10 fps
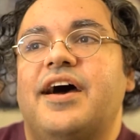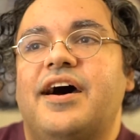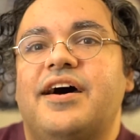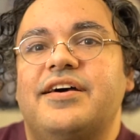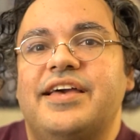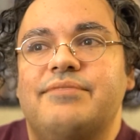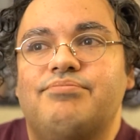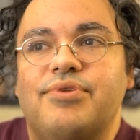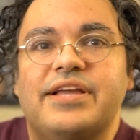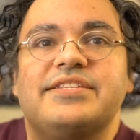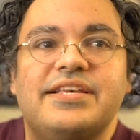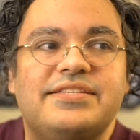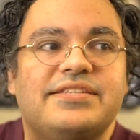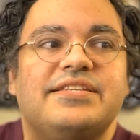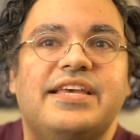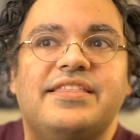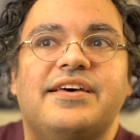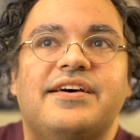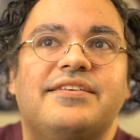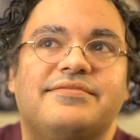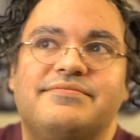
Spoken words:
it brings us to see the